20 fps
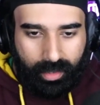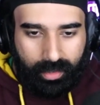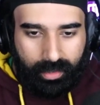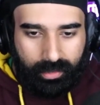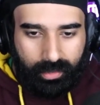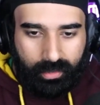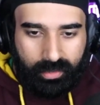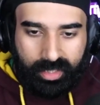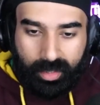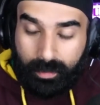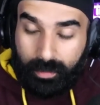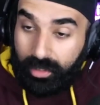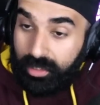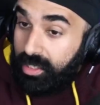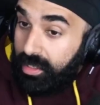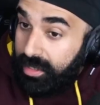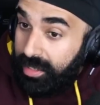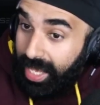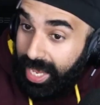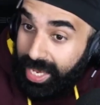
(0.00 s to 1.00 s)
The new sub looks
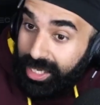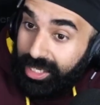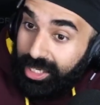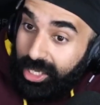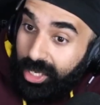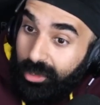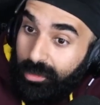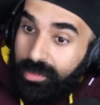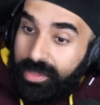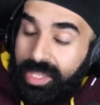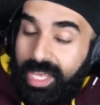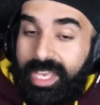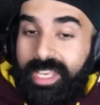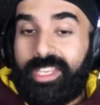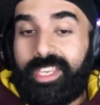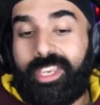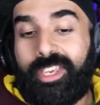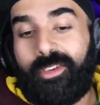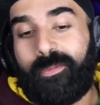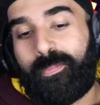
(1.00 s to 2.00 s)
like, thank
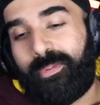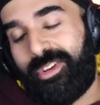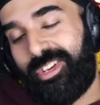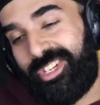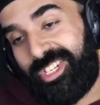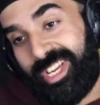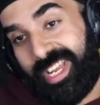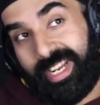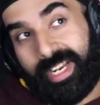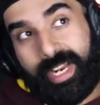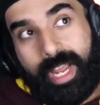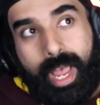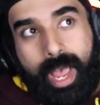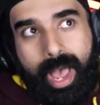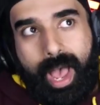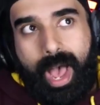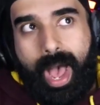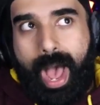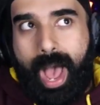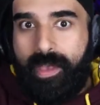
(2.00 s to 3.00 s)
you. Appreciate it.
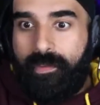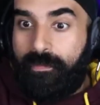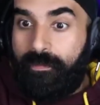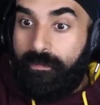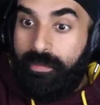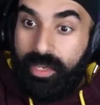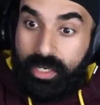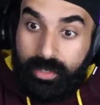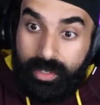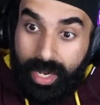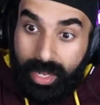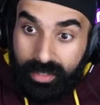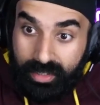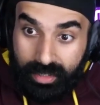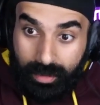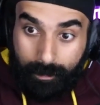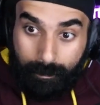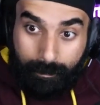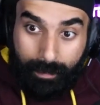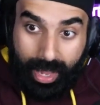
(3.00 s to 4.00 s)
I figured out
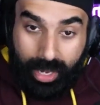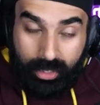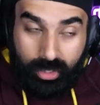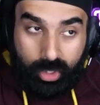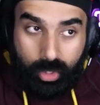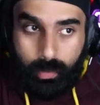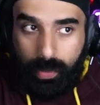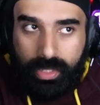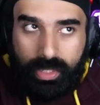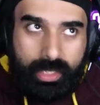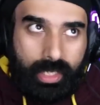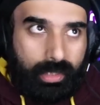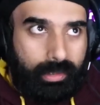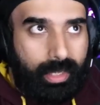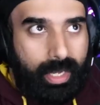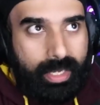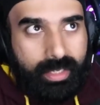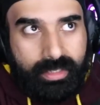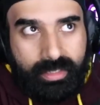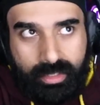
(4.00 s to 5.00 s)
some magic with the
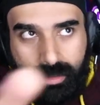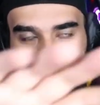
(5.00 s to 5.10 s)
lights to